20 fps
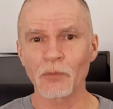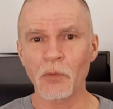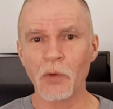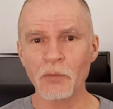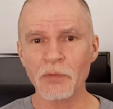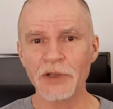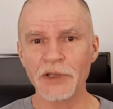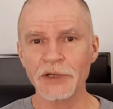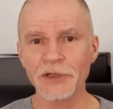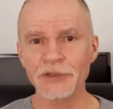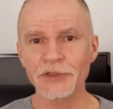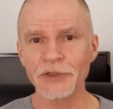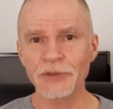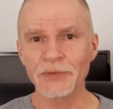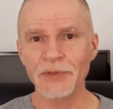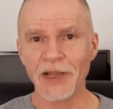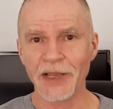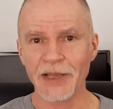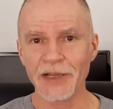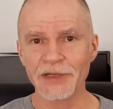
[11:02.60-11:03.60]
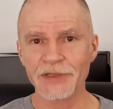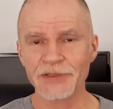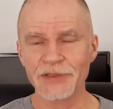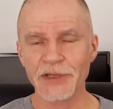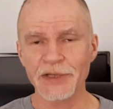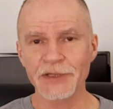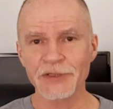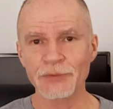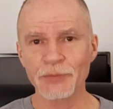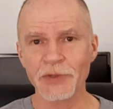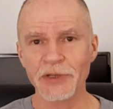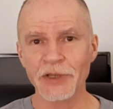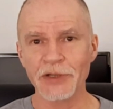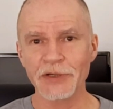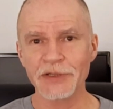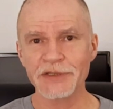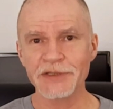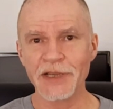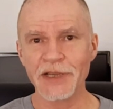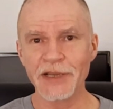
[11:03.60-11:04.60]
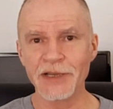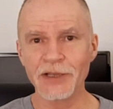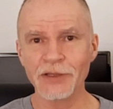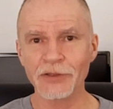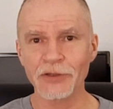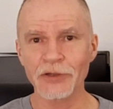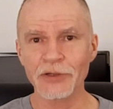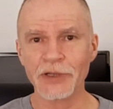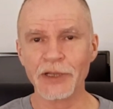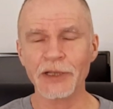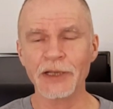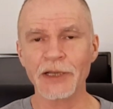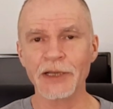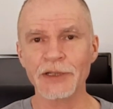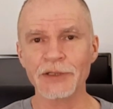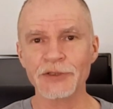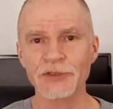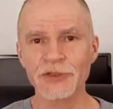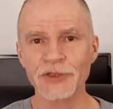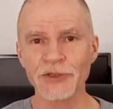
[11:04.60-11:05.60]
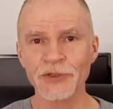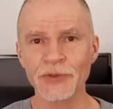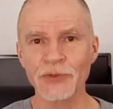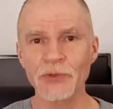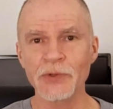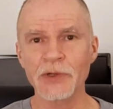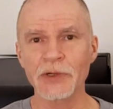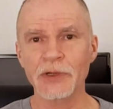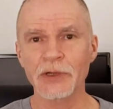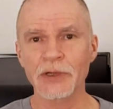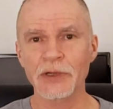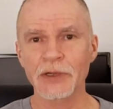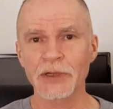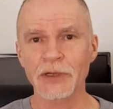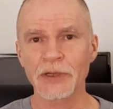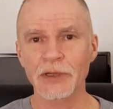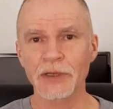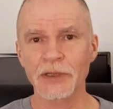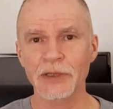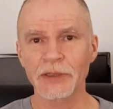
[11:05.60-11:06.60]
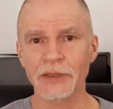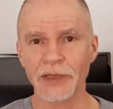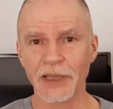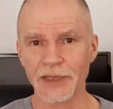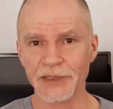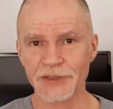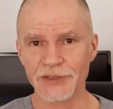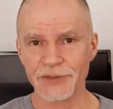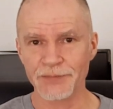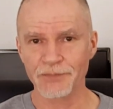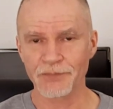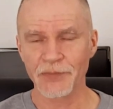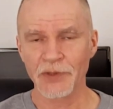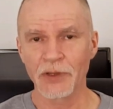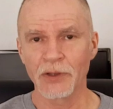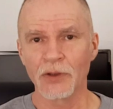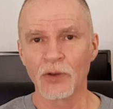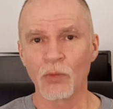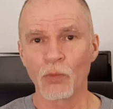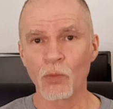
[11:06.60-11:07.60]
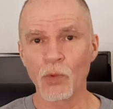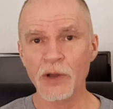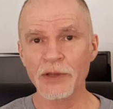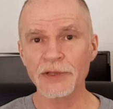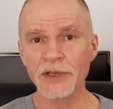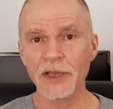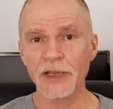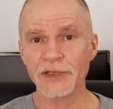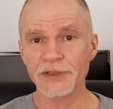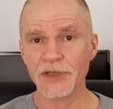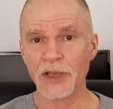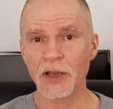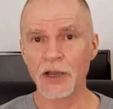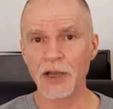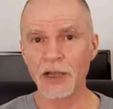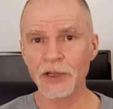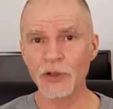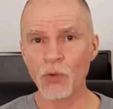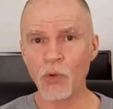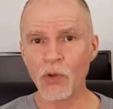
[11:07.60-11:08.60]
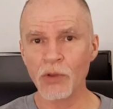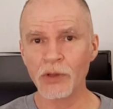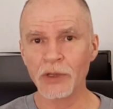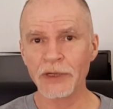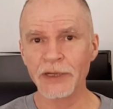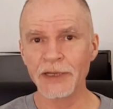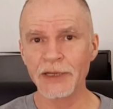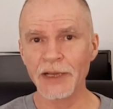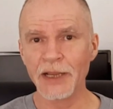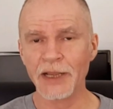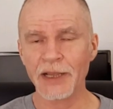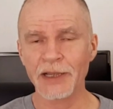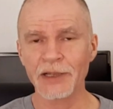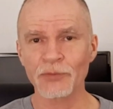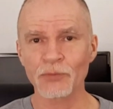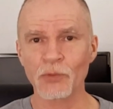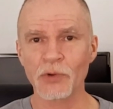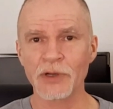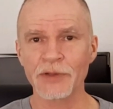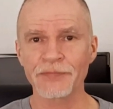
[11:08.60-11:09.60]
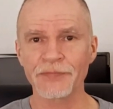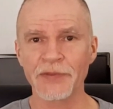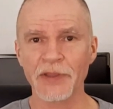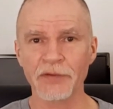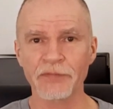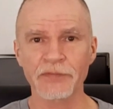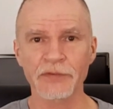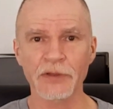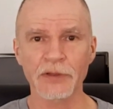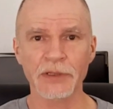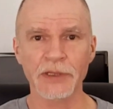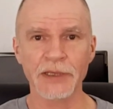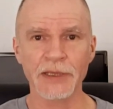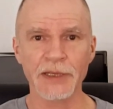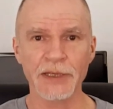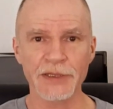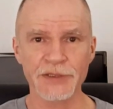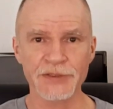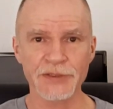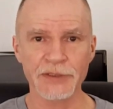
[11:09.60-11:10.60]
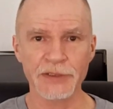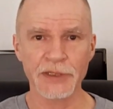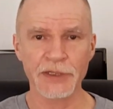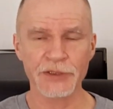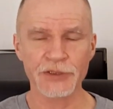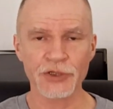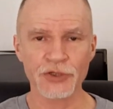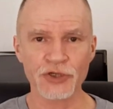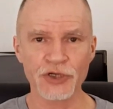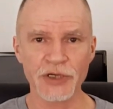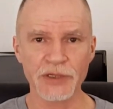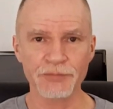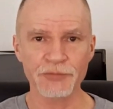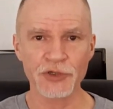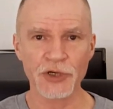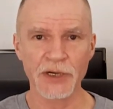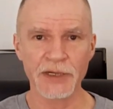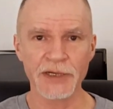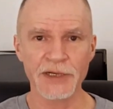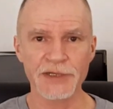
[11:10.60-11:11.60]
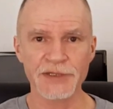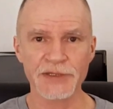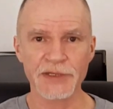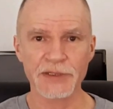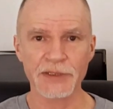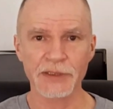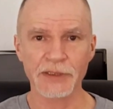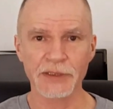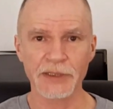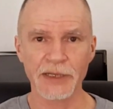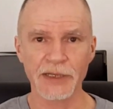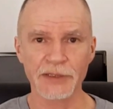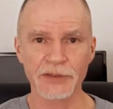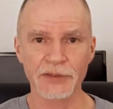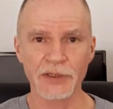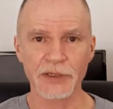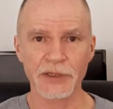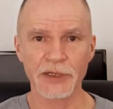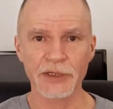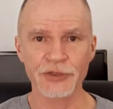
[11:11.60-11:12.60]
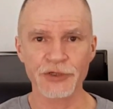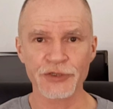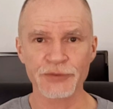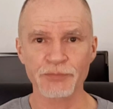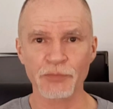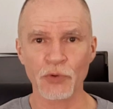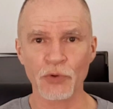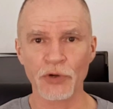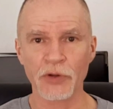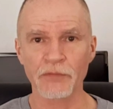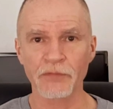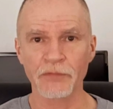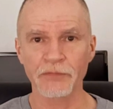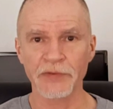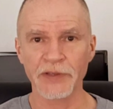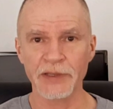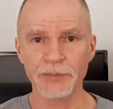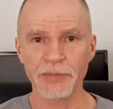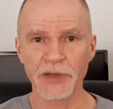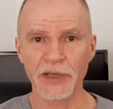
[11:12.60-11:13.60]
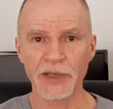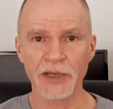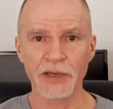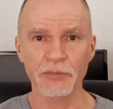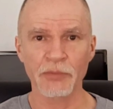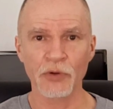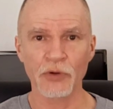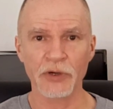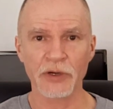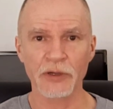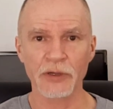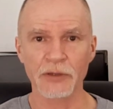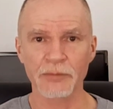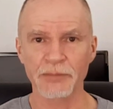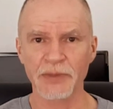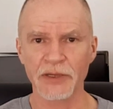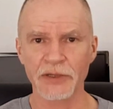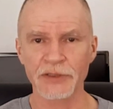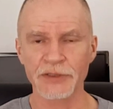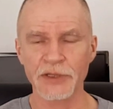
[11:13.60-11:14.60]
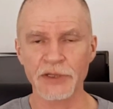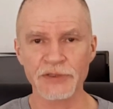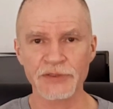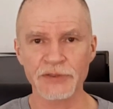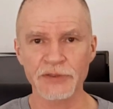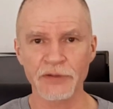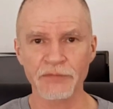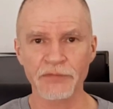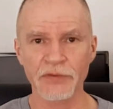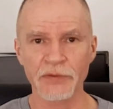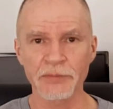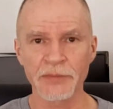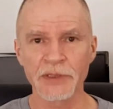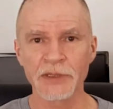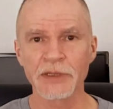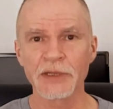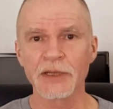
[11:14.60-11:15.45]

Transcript: what we're going to do next is we're going to take a look at two LEDs. One is a high quality and one definitely isn't. It's a cheap Chinese LED that I just bought off of eBay. I bought about a dozen of them,